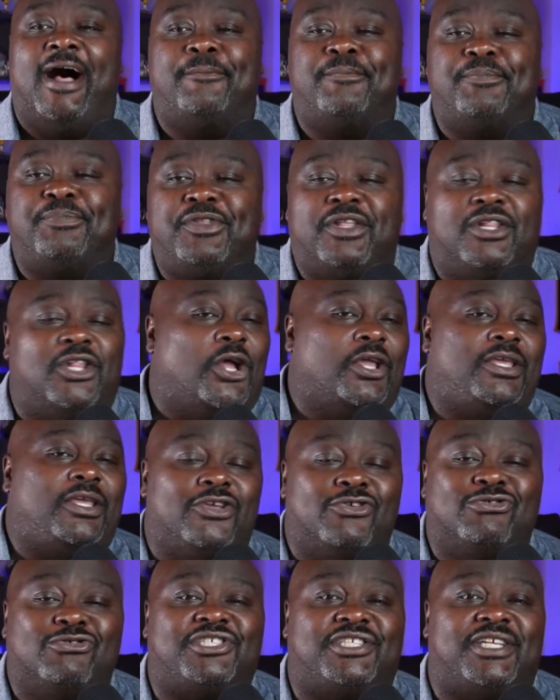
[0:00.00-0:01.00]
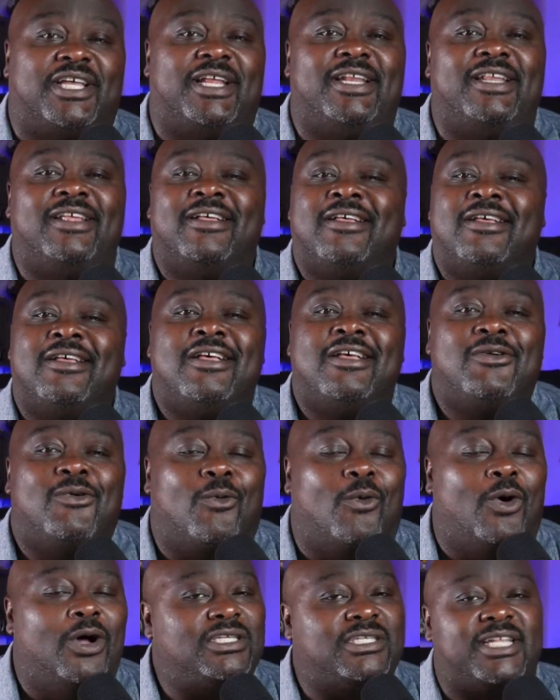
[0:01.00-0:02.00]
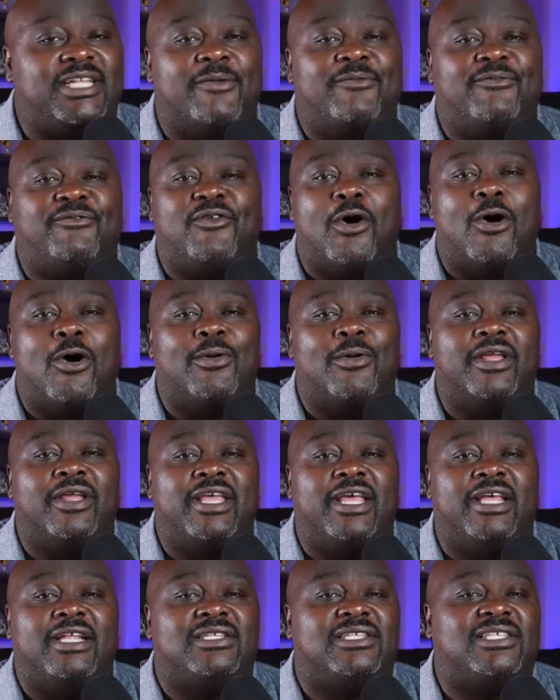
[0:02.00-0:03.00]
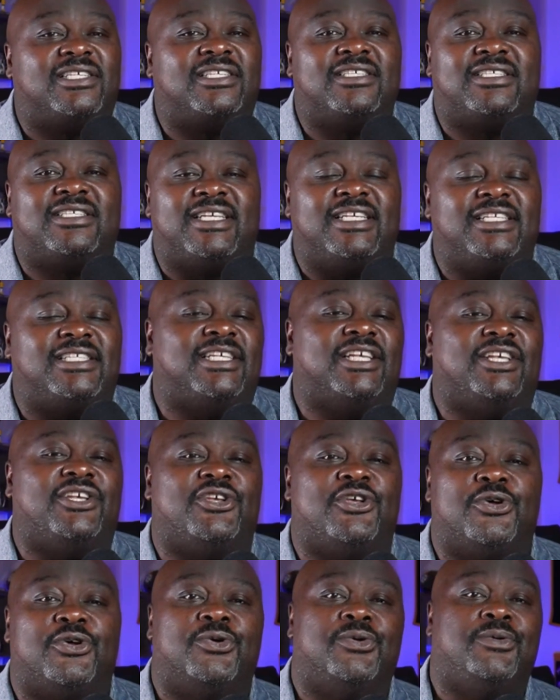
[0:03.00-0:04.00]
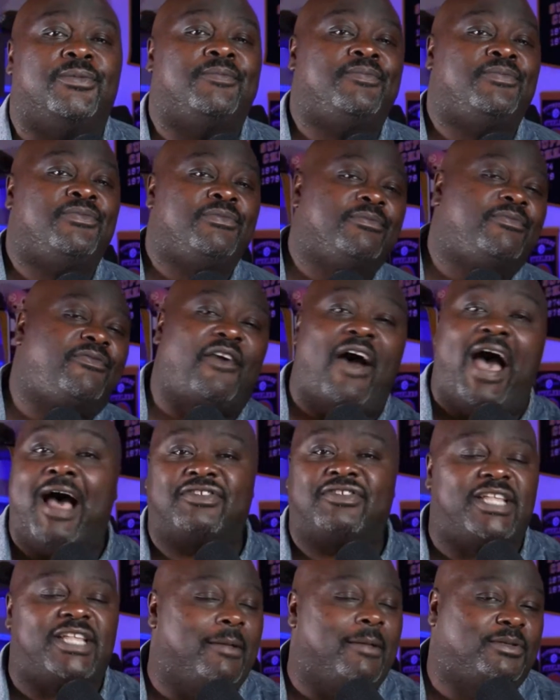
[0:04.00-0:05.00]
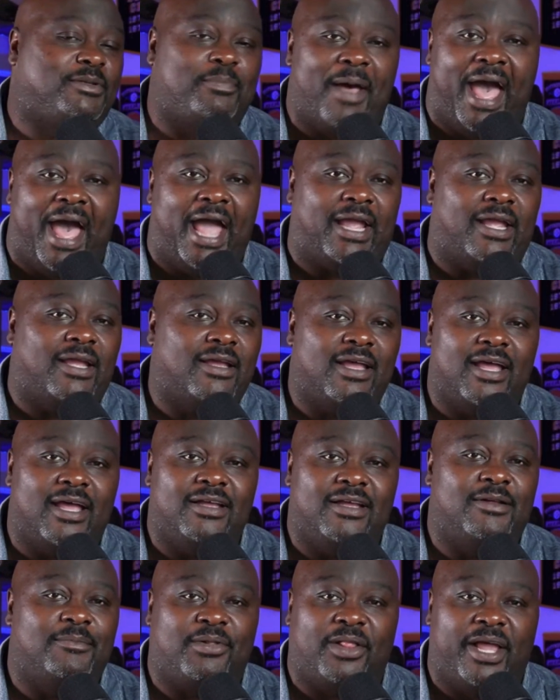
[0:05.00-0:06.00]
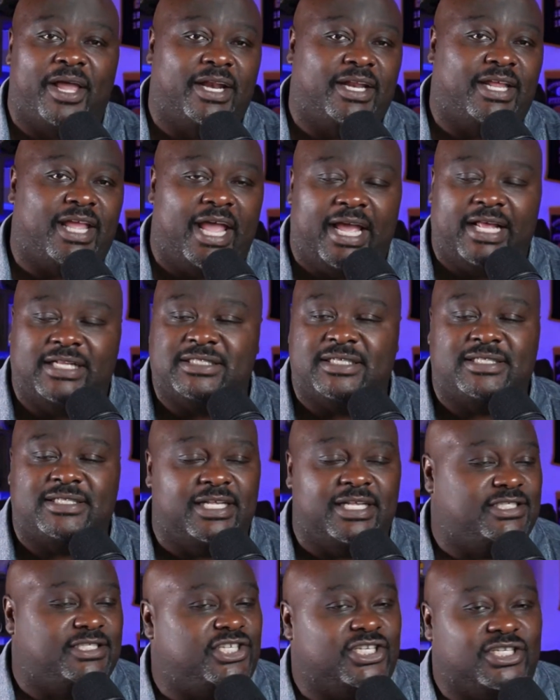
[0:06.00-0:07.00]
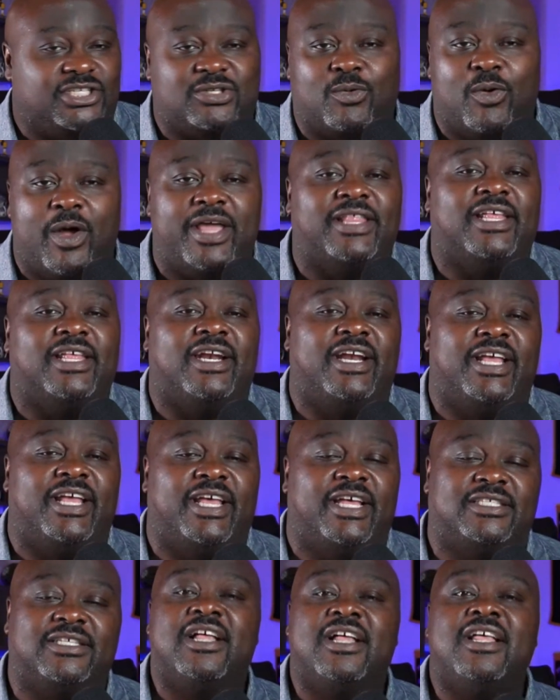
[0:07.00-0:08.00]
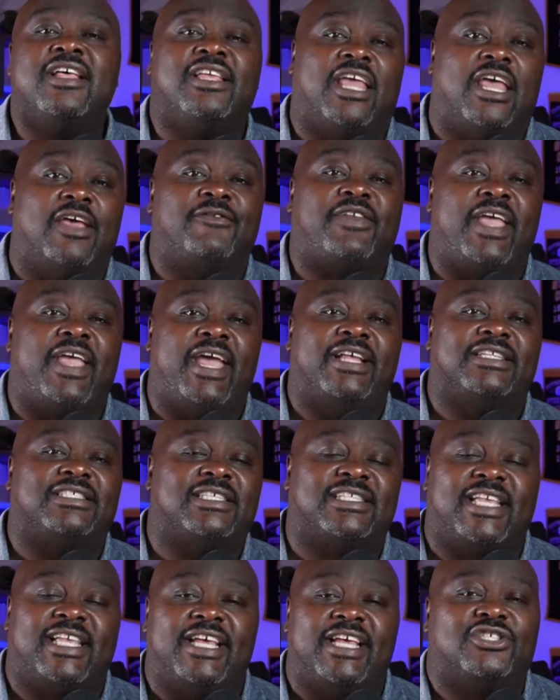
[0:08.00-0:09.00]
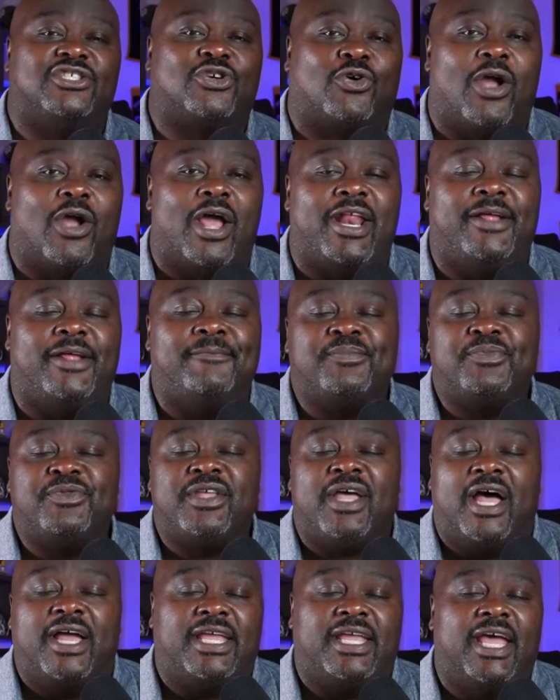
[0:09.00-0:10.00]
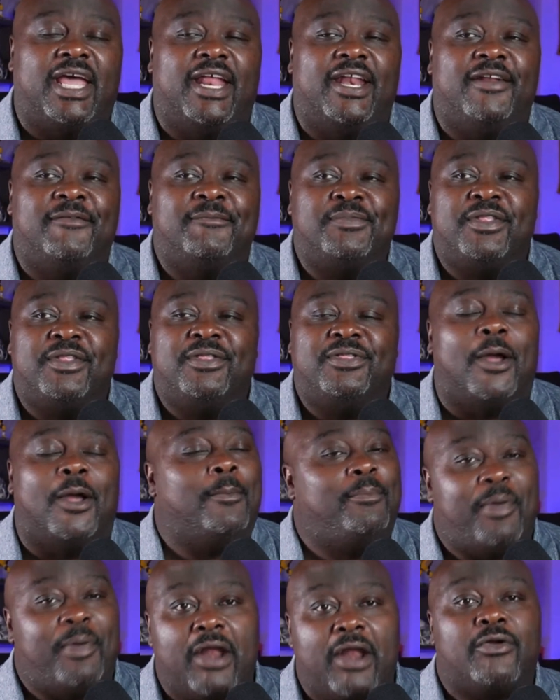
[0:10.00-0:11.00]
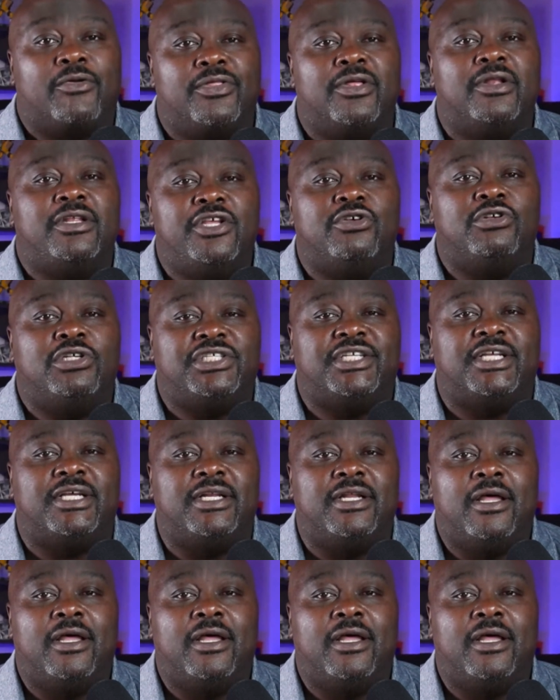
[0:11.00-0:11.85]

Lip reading: Look, Houston, 1 step forward against TCU, 5 steps back playing Kansas. It's just the way that it is. Give Kansas kids credit. Again, they're better than Houston,